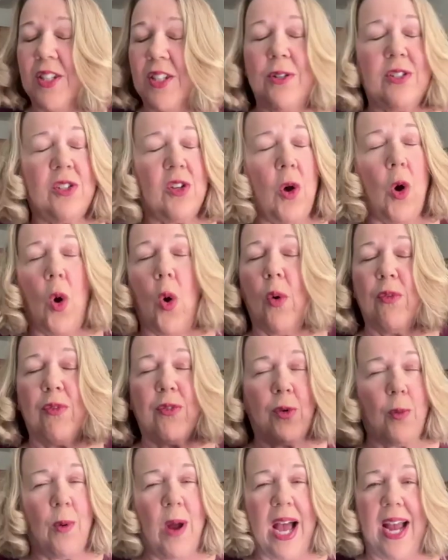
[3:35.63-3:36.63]
There's a whole
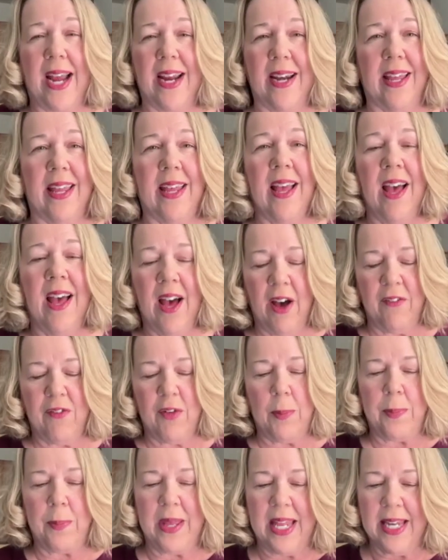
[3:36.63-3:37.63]
variety of
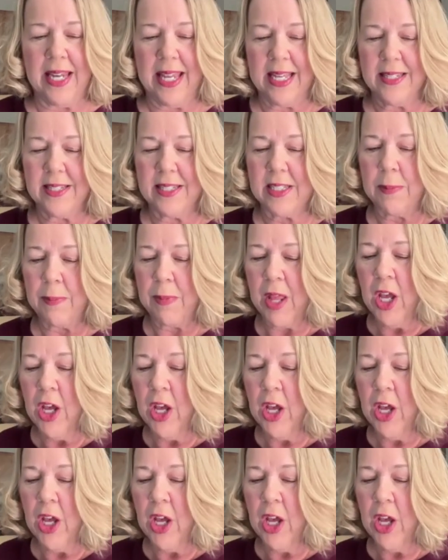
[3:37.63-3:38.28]
opinions.